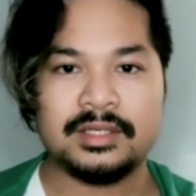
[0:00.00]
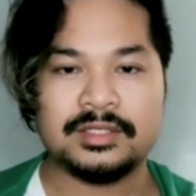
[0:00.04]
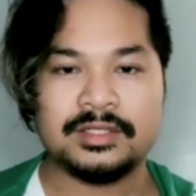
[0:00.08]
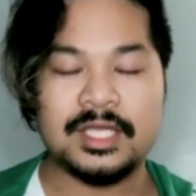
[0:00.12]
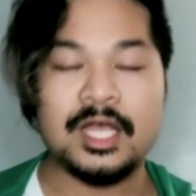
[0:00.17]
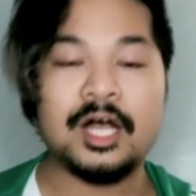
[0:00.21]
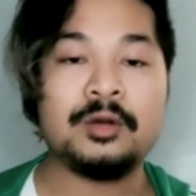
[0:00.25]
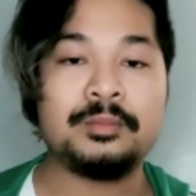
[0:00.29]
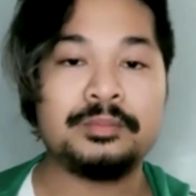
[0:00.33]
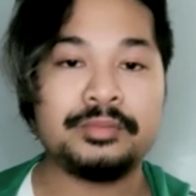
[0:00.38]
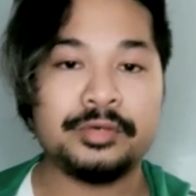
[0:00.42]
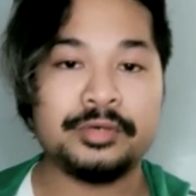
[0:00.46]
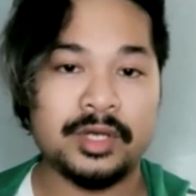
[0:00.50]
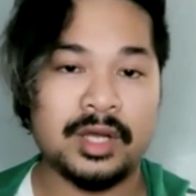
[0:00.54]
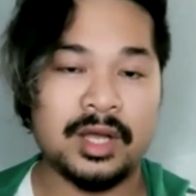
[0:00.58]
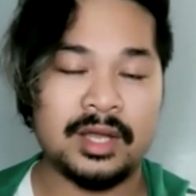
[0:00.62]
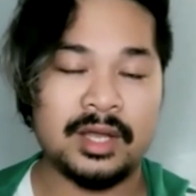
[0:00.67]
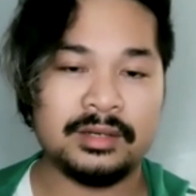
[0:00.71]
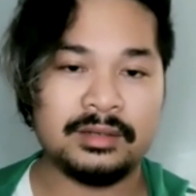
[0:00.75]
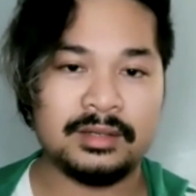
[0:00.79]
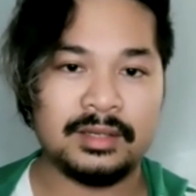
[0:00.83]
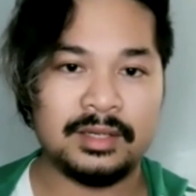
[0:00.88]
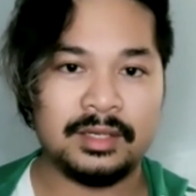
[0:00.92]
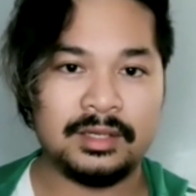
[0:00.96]
help put
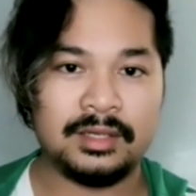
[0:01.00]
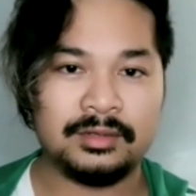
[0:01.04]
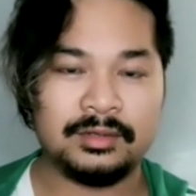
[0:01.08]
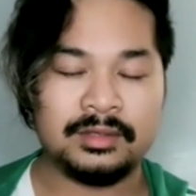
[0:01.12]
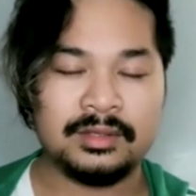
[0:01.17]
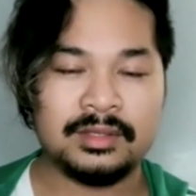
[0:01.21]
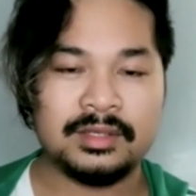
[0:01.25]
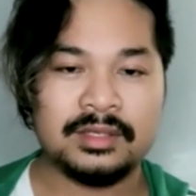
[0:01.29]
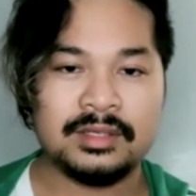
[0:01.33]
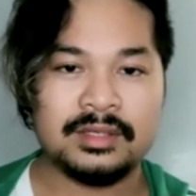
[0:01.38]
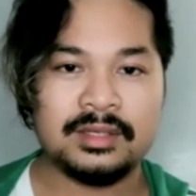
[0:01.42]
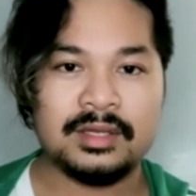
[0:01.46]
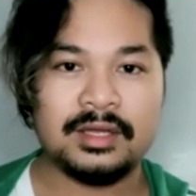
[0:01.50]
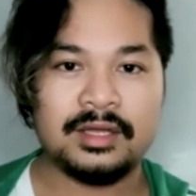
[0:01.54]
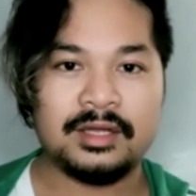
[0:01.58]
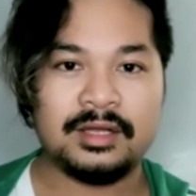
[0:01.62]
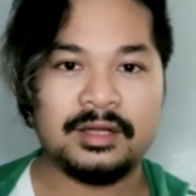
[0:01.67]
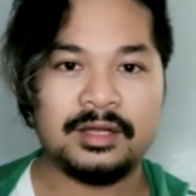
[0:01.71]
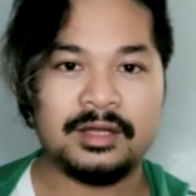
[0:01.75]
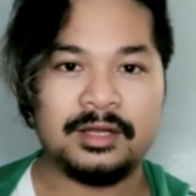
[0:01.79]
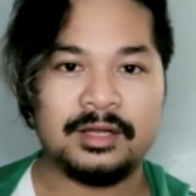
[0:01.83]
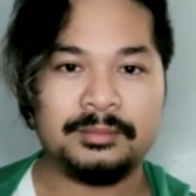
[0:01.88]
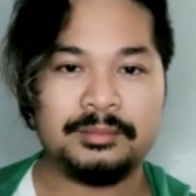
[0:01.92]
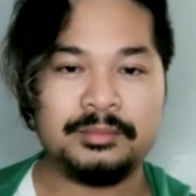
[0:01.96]
on a
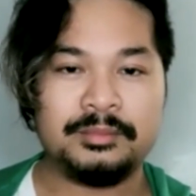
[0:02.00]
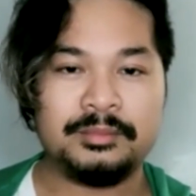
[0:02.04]
a